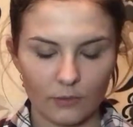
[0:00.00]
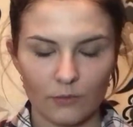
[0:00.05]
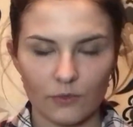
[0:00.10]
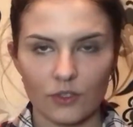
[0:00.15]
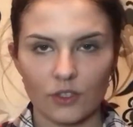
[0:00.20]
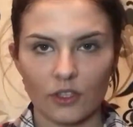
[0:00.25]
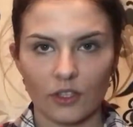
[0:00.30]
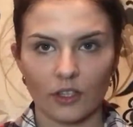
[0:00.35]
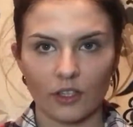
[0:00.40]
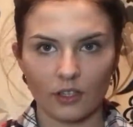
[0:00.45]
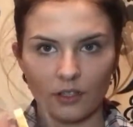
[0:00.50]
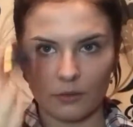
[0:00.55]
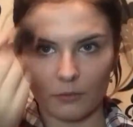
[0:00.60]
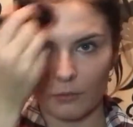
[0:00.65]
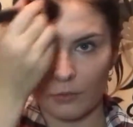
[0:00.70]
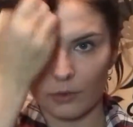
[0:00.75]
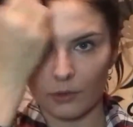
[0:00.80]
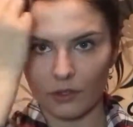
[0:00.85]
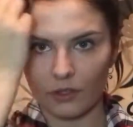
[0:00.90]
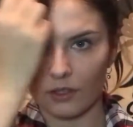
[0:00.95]
I'm just gonna
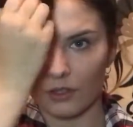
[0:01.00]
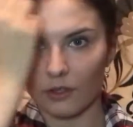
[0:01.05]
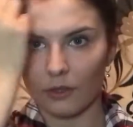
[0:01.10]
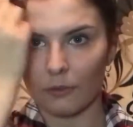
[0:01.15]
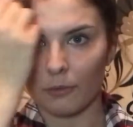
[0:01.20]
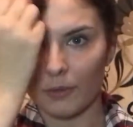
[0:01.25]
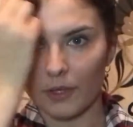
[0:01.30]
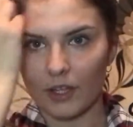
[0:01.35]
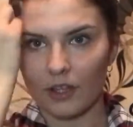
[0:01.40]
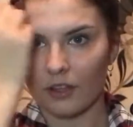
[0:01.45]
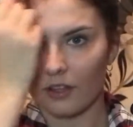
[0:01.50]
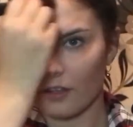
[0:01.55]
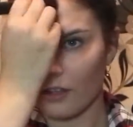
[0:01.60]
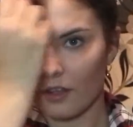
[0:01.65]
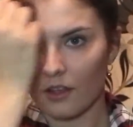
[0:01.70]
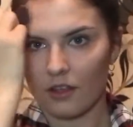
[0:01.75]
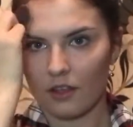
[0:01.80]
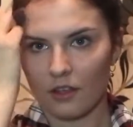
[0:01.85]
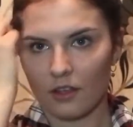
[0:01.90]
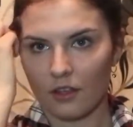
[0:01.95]
put a little bit
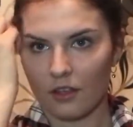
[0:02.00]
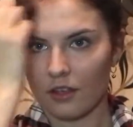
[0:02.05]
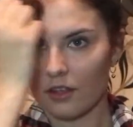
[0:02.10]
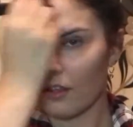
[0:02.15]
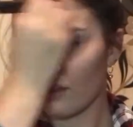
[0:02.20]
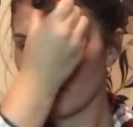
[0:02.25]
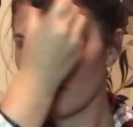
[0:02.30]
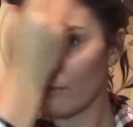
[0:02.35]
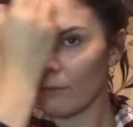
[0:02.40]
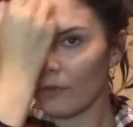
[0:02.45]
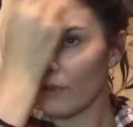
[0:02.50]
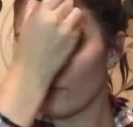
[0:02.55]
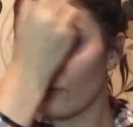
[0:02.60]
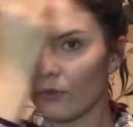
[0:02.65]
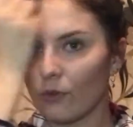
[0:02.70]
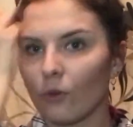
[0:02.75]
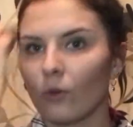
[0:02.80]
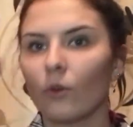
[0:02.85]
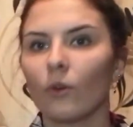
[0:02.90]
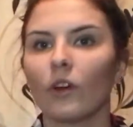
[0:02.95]
on my
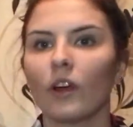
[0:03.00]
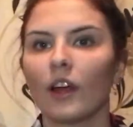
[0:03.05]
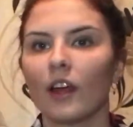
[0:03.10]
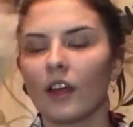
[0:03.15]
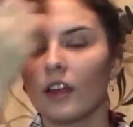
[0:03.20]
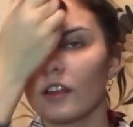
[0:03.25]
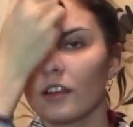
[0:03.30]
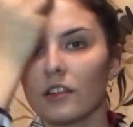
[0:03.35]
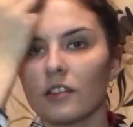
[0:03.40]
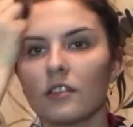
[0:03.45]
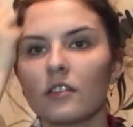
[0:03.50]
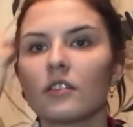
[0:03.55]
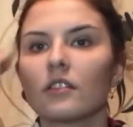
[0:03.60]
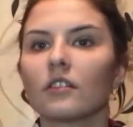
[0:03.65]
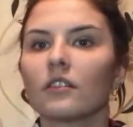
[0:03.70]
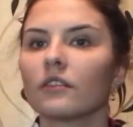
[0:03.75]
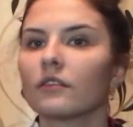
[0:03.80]
forehead.